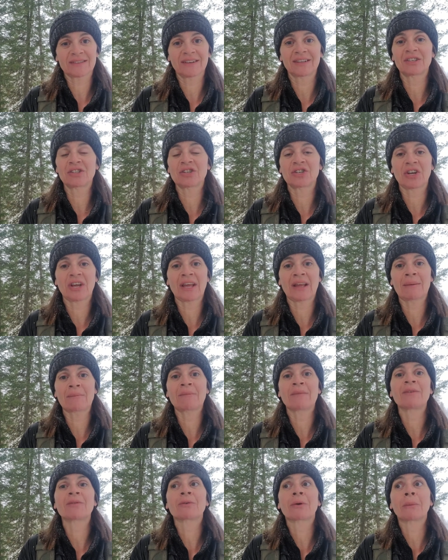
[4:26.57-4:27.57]
And
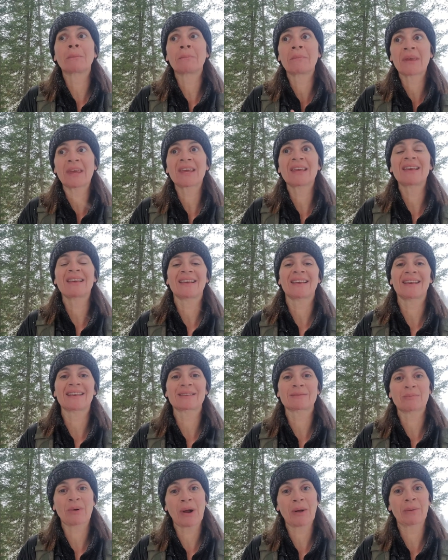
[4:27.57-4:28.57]
shame for me
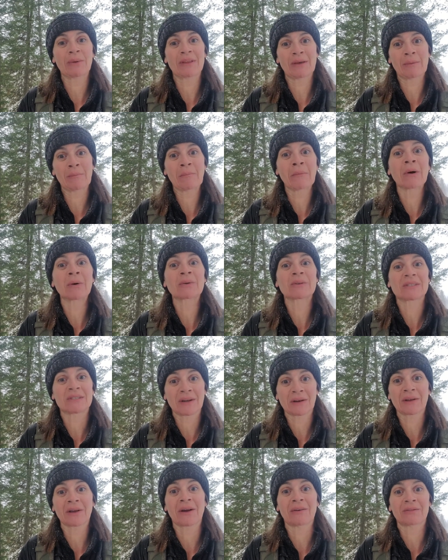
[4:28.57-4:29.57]
is probably the most
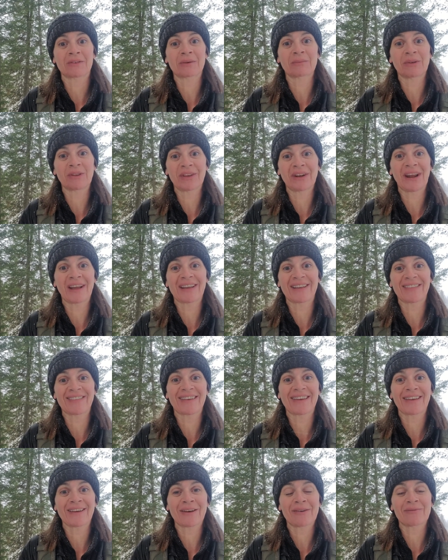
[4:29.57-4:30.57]
uncomfortable that I can
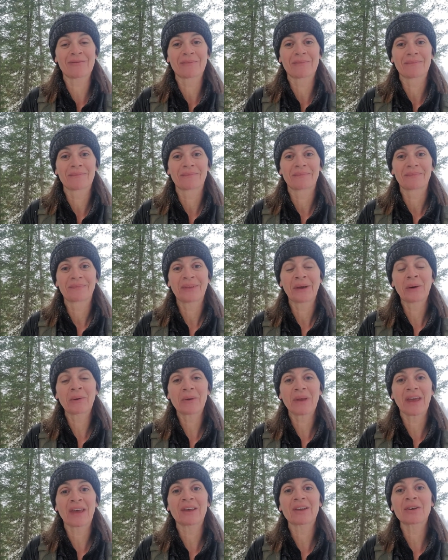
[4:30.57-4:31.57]
think of.
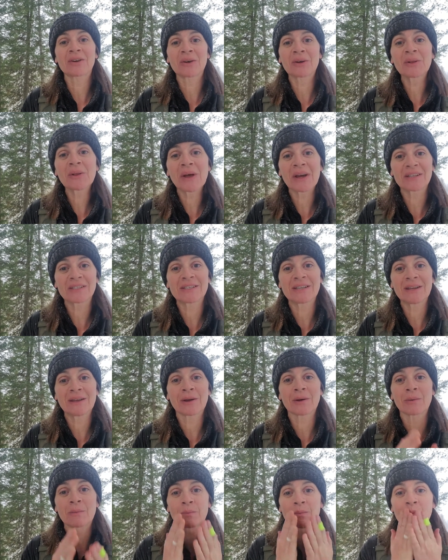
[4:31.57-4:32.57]
Okay, good luck to
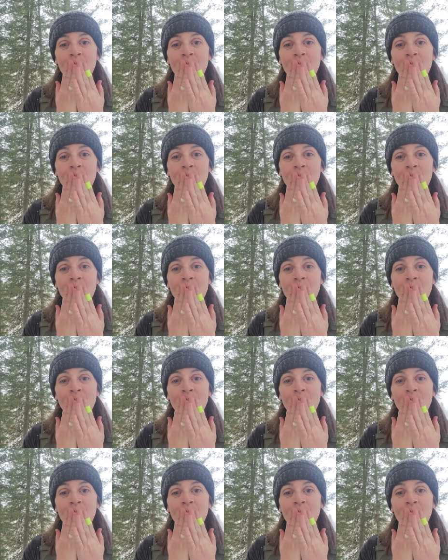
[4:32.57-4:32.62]
you.